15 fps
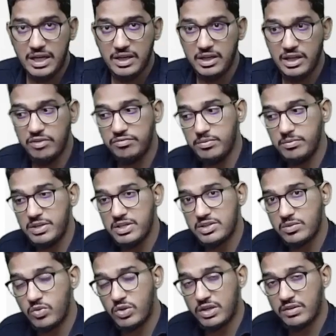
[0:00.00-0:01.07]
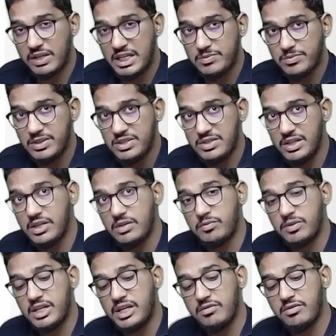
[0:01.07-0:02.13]
that information, whatever has been stated,
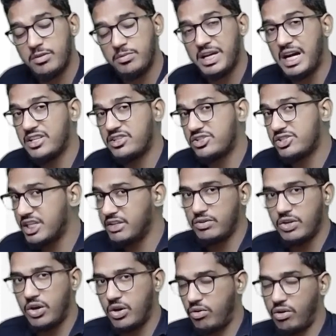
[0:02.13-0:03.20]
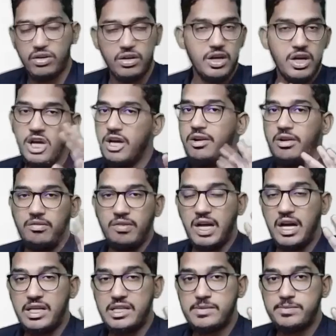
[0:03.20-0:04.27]
whether it will be achieved or not. We
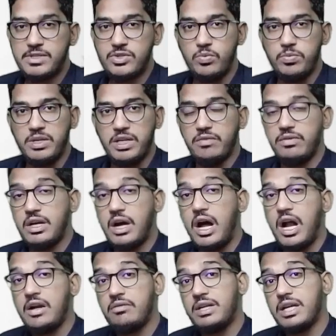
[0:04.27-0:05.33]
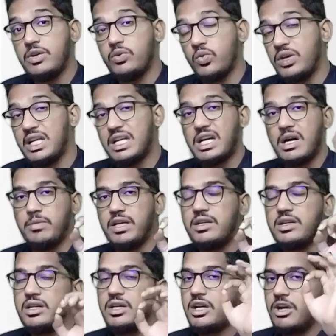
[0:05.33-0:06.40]
can't express the opinion. We can only
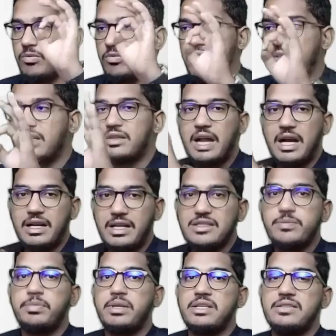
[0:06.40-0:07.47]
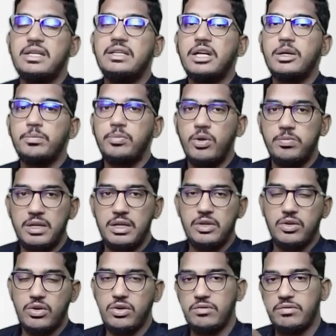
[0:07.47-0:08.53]
comment whether that is presented properly
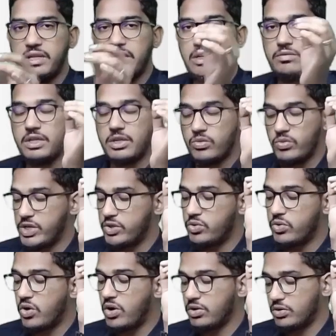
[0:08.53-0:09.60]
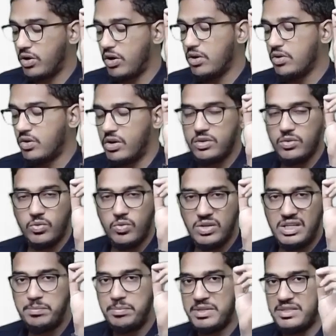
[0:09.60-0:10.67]
or not. We are going to talk on
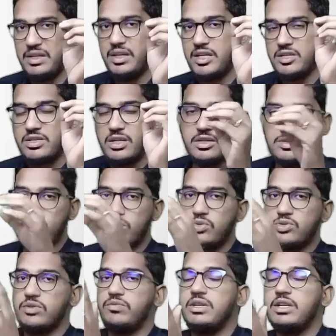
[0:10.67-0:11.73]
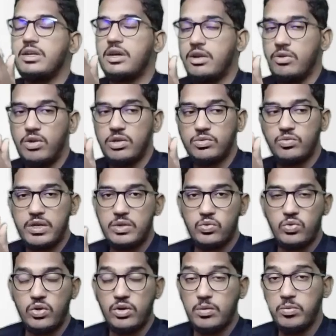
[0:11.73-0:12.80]
only presentation and disclosure. We are not going to
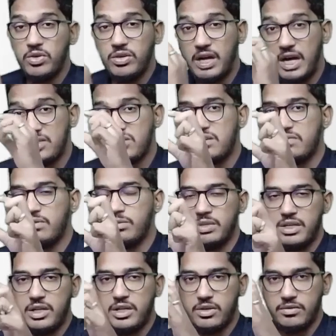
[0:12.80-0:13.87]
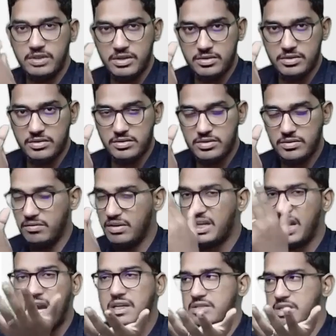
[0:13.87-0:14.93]
talk upon achievability of the results. We
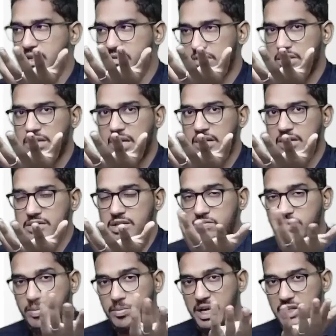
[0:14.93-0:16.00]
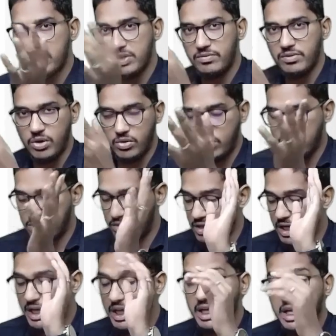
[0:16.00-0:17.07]
can't say whether that results will be achieved or not.
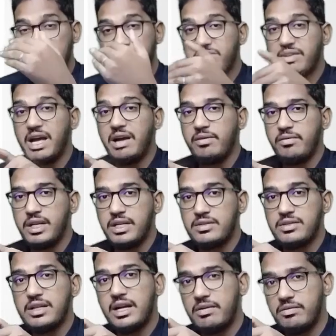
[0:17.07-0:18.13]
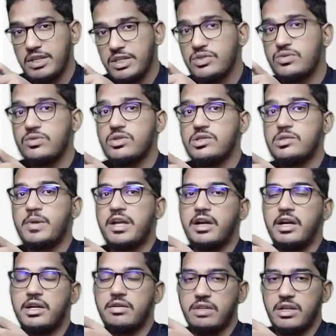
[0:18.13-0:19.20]
Even we have evidence, that evidence is also
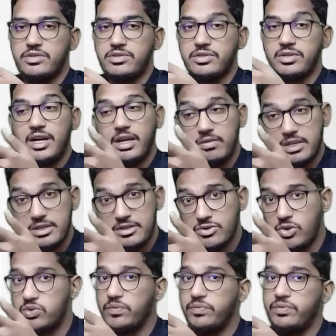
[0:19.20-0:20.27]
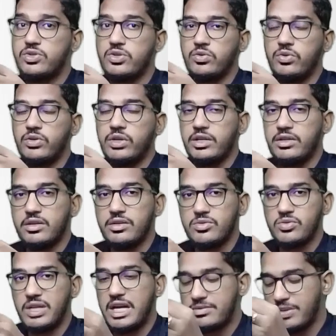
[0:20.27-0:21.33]
speculative in nature, that evidence is also future oriented.
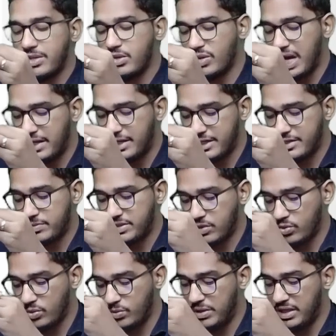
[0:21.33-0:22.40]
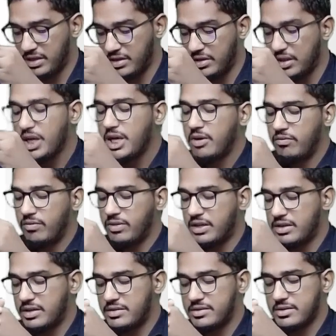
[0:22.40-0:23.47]
So that's why you can't express an opinion whether
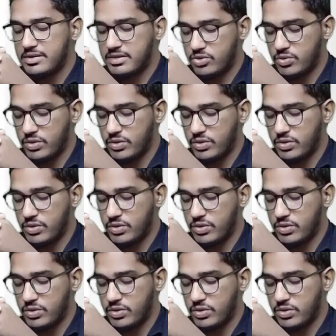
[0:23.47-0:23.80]
the results